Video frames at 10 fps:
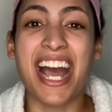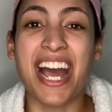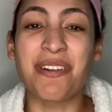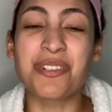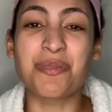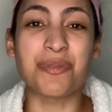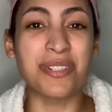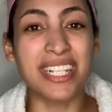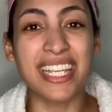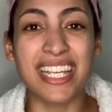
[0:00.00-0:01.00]
I was
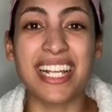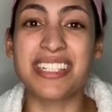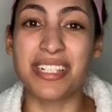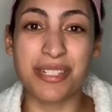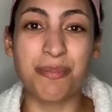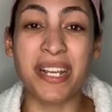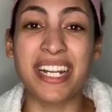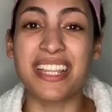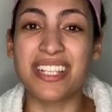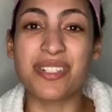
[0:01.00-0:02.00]
really
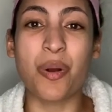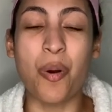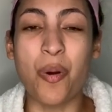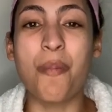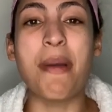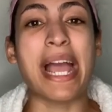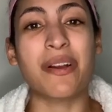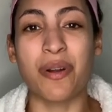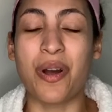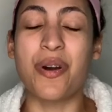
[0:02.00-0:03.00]
anticipating this whole
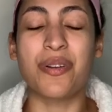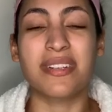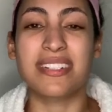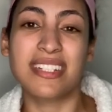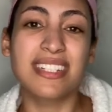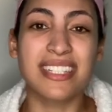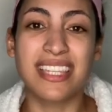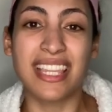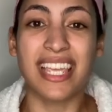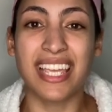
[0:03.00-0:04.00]
background
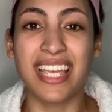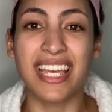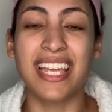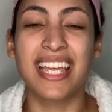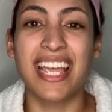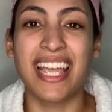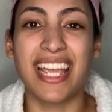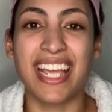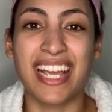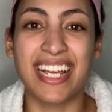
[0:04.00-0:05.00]
thing
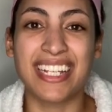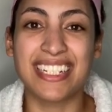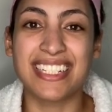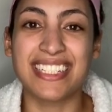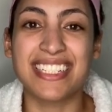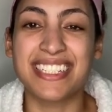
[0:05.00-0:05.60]
and